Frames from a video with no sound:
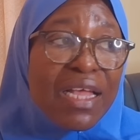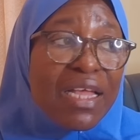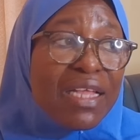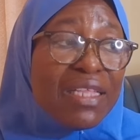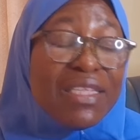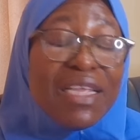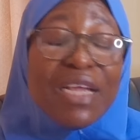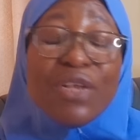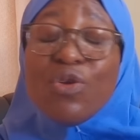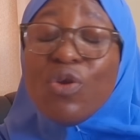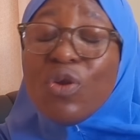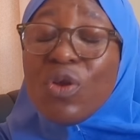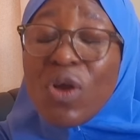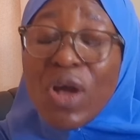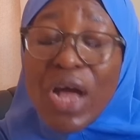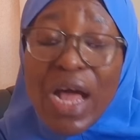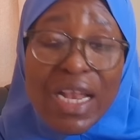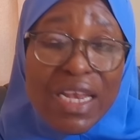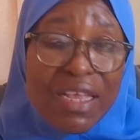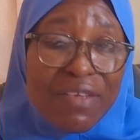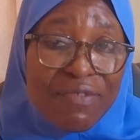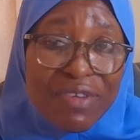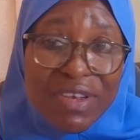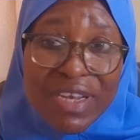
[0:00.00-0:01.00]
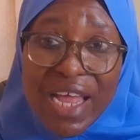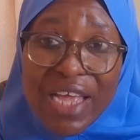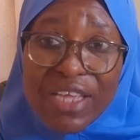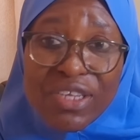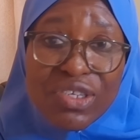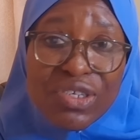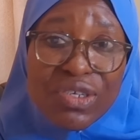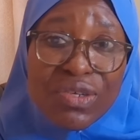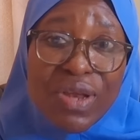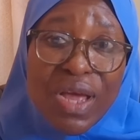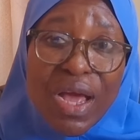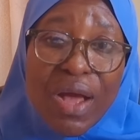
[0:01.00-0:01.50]
they no longer live in
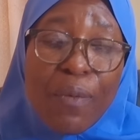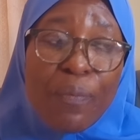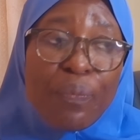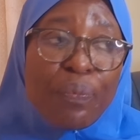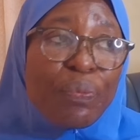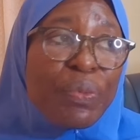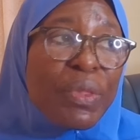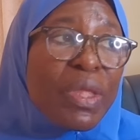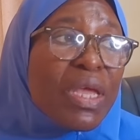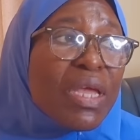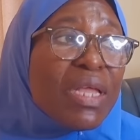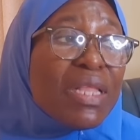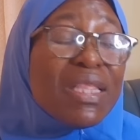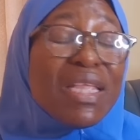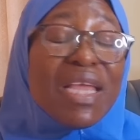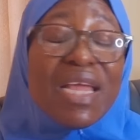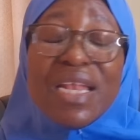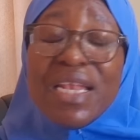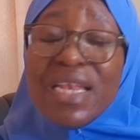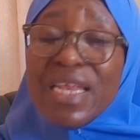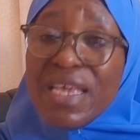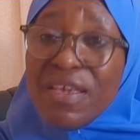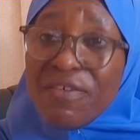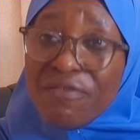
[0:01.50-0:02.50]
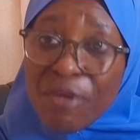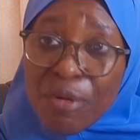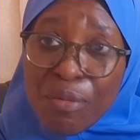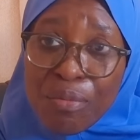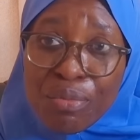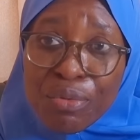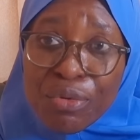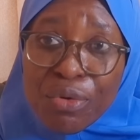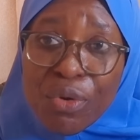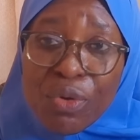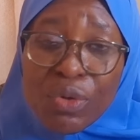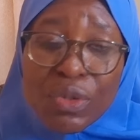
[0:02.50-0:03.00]
Nigeria, they live
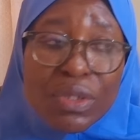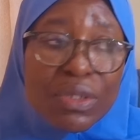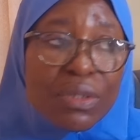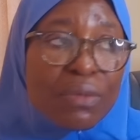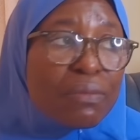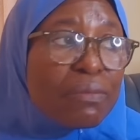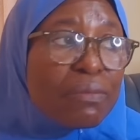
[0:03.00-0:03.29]
abroad.